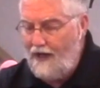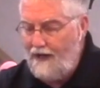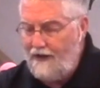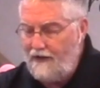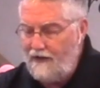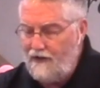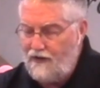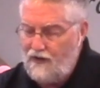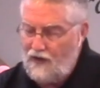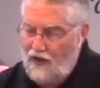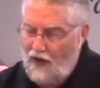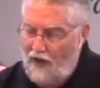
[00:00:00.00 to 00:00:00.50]

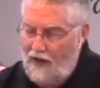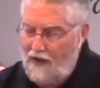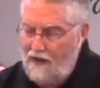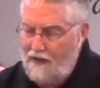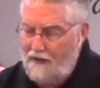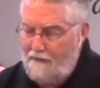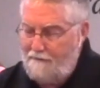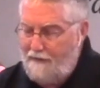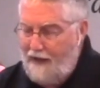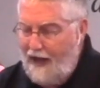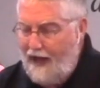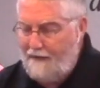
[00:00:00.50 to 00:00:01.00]
as John
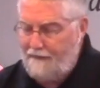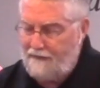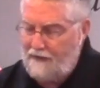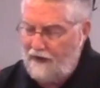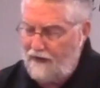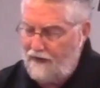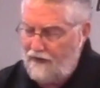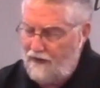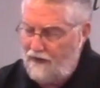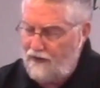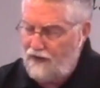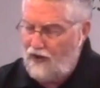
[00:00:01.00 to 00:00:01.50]
the
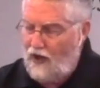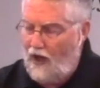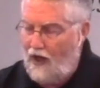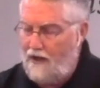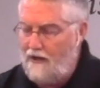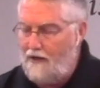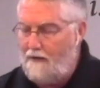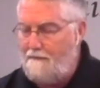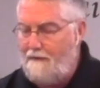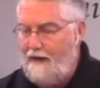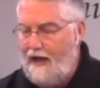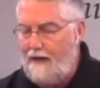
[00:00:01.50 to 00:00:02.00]
Baptist or
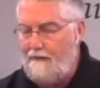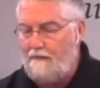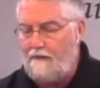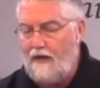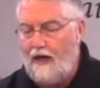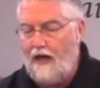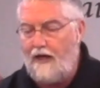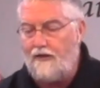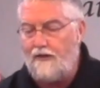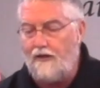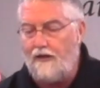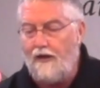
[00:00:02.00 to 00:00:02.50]
John the
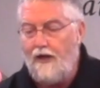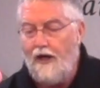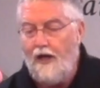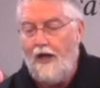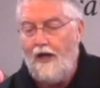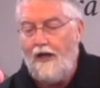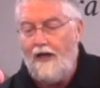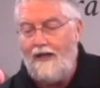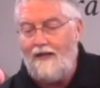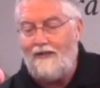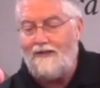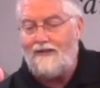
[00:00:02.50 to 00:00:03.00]
Baptizer,
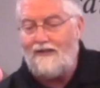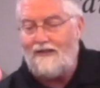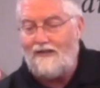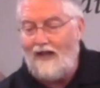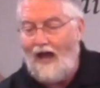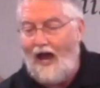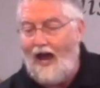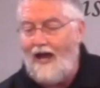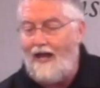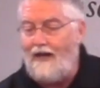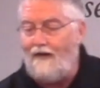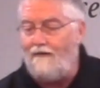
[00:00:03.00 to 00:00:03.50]

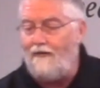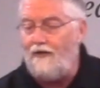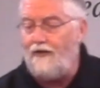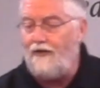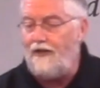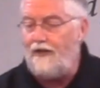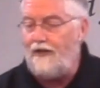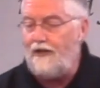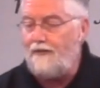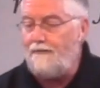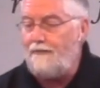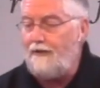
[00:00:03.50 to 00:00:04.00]
inside of
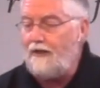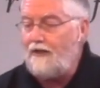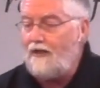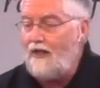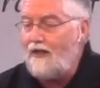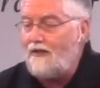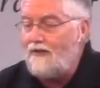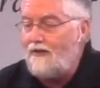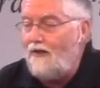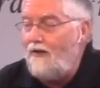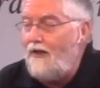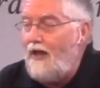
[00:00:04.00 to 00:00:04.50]
Elizabeth
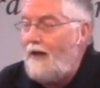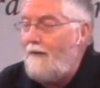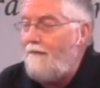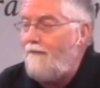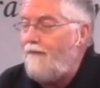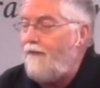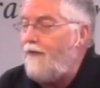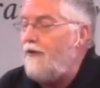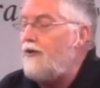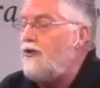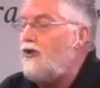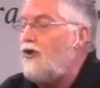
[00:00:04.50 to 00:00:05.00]
has
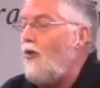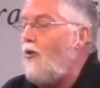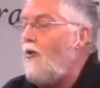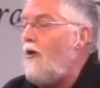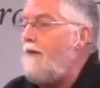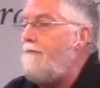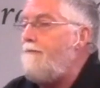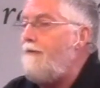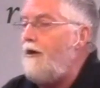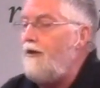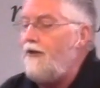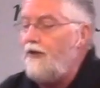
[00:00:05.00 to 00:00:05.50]
leapt for
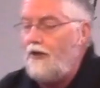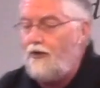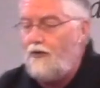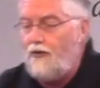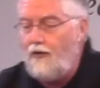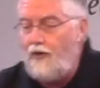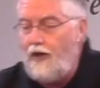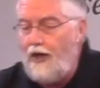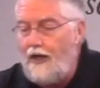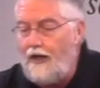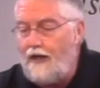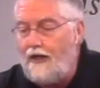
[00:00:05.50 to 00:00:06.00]
joy upon the
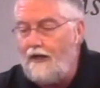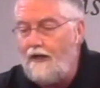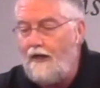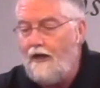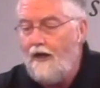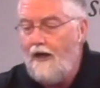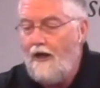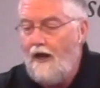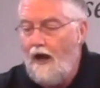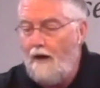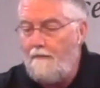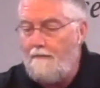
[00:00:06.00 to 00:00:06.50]
greeting
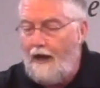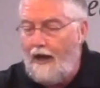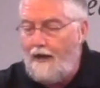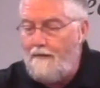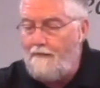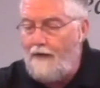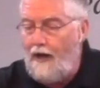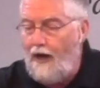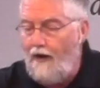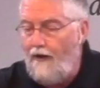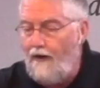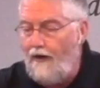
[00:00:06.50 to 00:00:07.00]
by
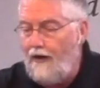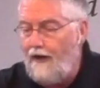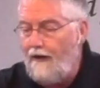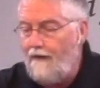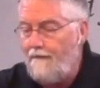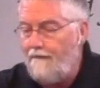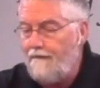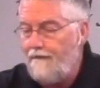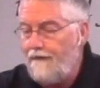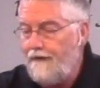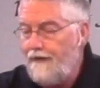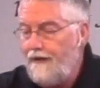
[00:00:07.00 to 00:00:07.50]
Mary.
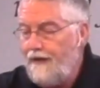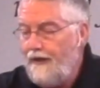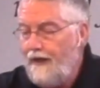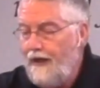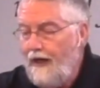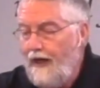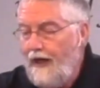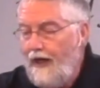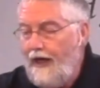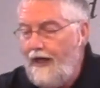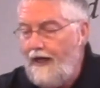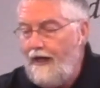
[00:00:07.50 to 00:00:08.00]

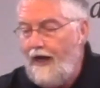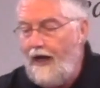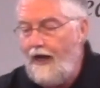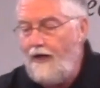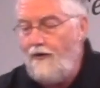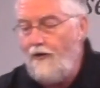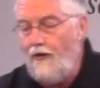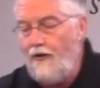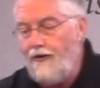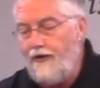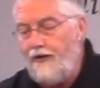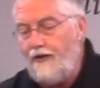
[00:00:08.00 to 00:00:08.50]
And I
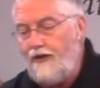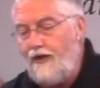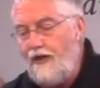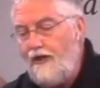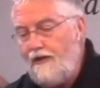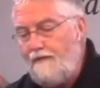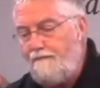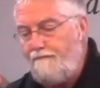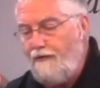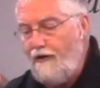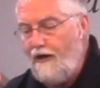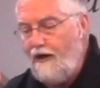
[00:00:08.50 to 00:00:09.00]
know that
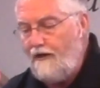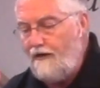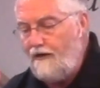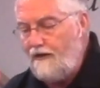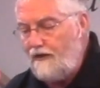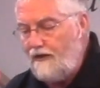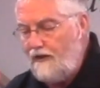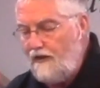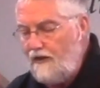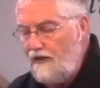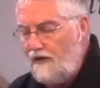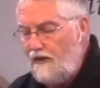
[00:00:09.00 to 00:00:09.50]
these
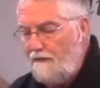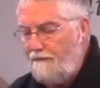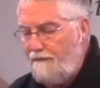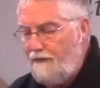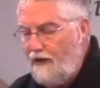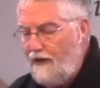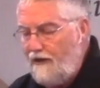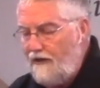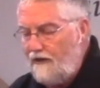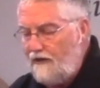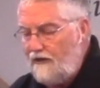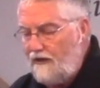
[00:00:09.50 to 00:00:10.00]
pregnancies, the
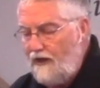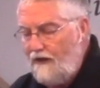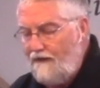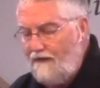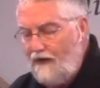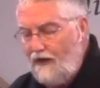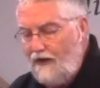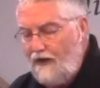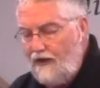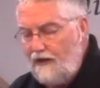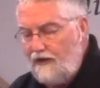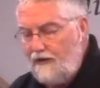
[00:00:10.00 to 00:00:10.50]
pregnancy of
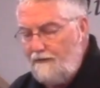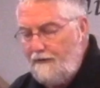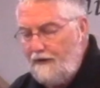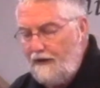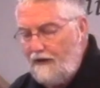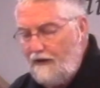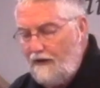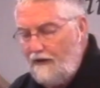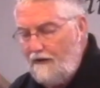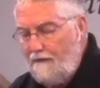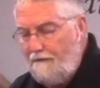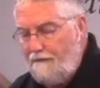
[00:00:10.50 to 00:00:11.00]

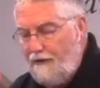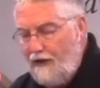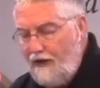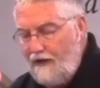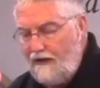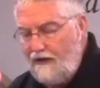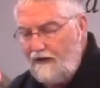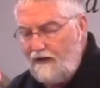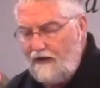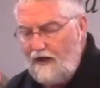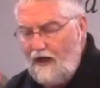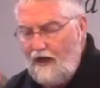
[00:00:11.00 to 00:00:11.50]
Elizabeth and the
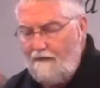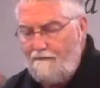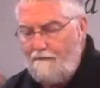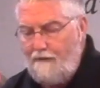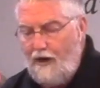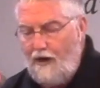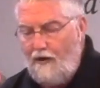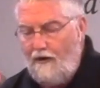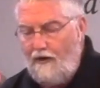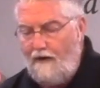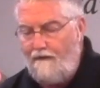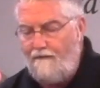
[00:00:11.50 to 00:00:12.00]
pregnancy of
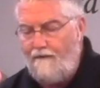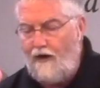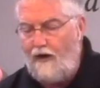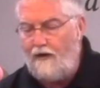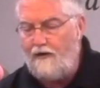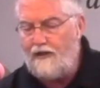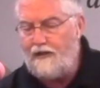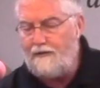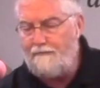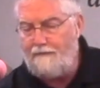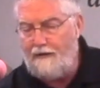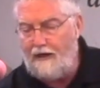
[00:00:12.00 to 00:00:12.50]
Mary, are
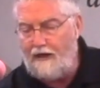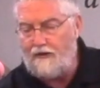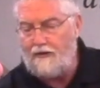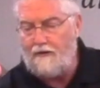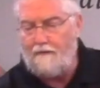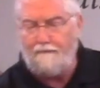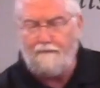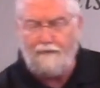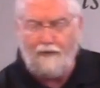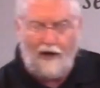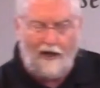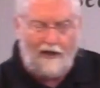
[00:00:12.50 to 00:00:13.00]
very
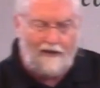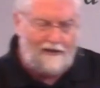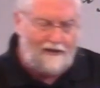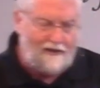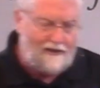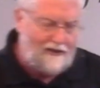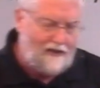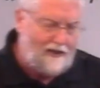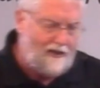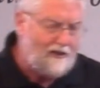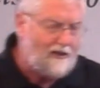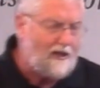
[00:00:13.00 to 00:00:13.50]
special
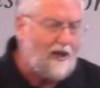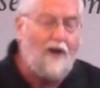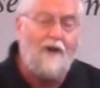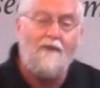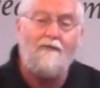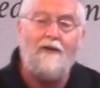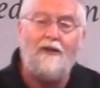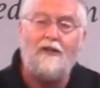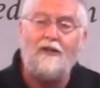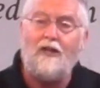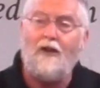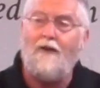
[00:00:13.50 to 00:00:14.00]
pregnancies. They are
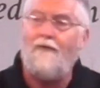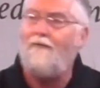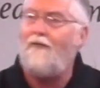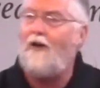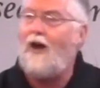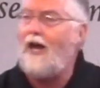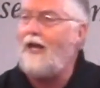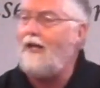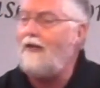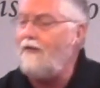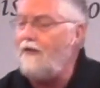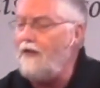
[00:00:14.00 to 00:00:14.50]
but
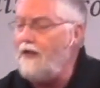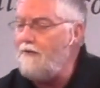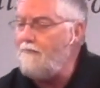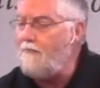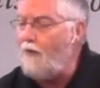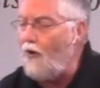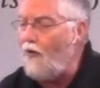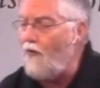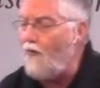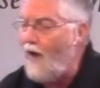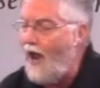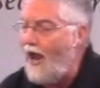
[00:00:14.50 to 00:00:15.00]
divinely
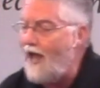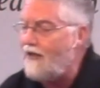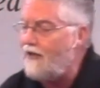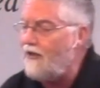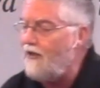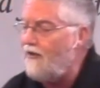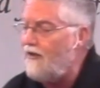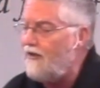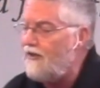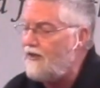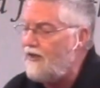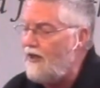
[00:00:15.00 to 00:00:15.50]

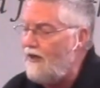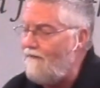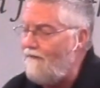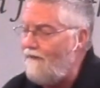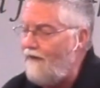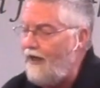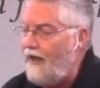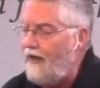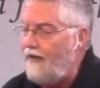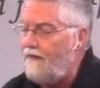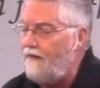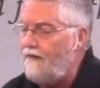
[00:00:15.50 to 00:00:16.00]
miraculous
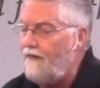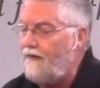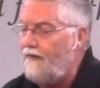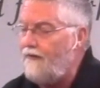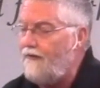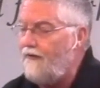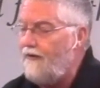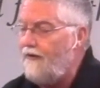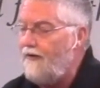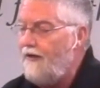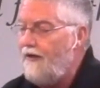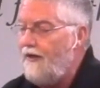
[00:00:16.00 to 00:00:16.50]

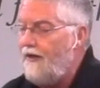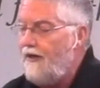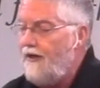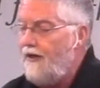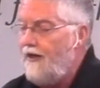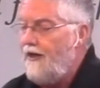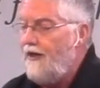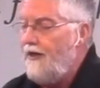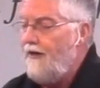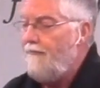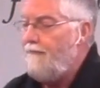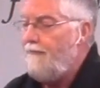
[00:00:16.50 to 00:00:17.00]
events.
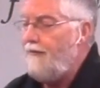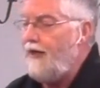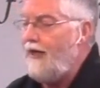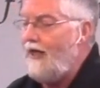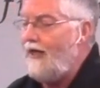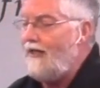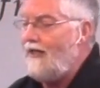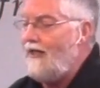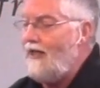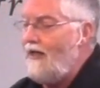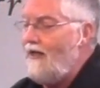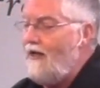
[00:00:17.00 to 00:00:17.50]
But
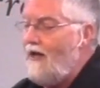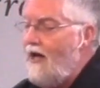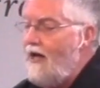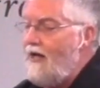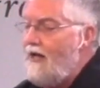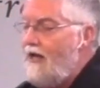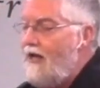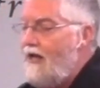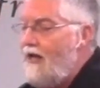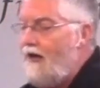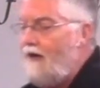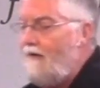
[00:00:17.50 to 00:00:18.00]
I
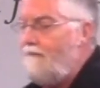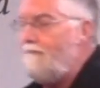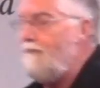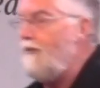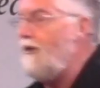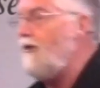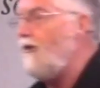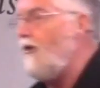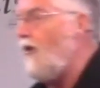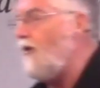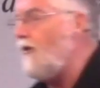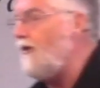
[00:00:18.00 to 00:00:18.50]
cannot help
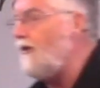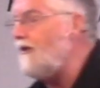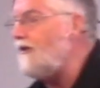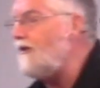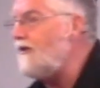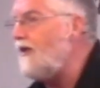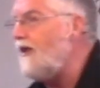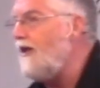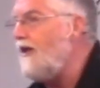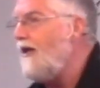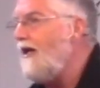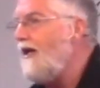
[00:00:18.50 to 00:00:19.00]
but
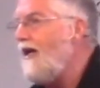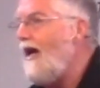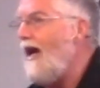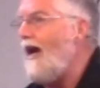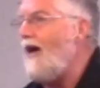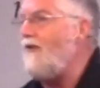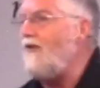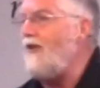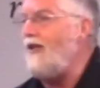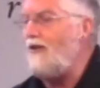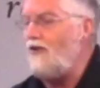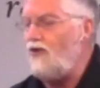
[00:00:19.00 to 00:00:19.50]
notice
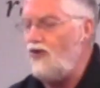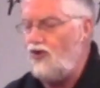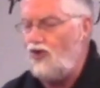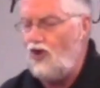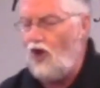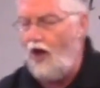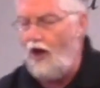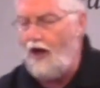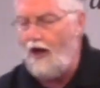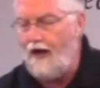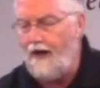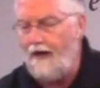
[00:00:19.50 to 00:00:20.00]
how that
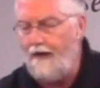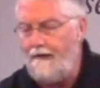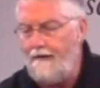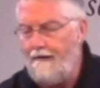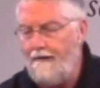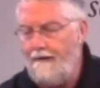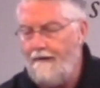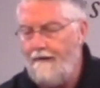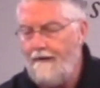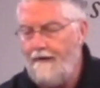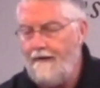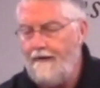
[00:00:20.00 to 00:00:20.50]

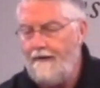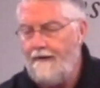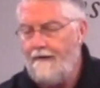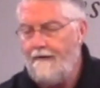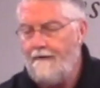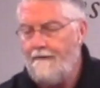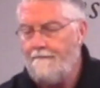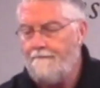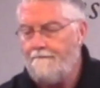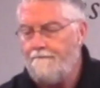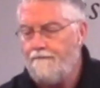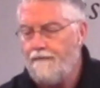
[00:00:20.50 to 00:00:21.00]
John,
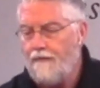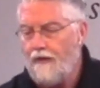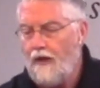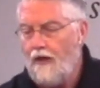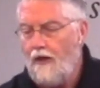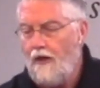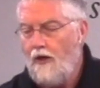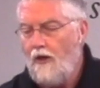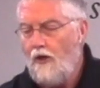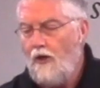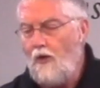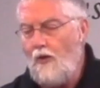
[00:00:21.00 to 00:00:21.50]

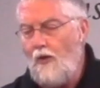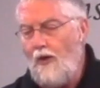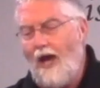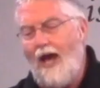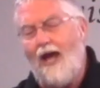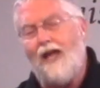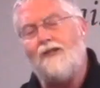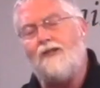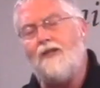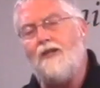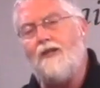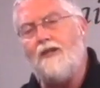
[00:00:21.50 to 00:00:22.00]
who
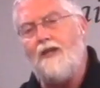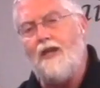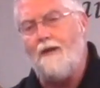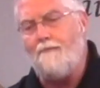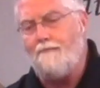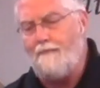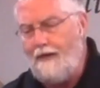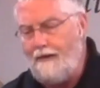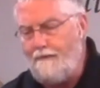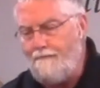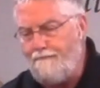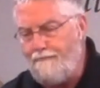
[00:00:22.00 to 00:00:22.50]
hasn't
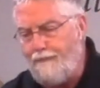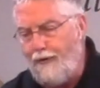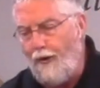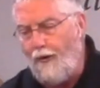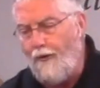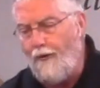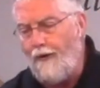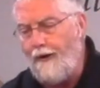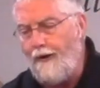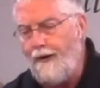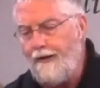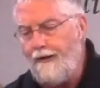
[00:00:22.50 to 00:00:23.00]
yet been
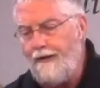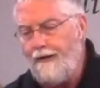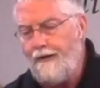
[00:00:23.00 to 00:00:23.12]
born,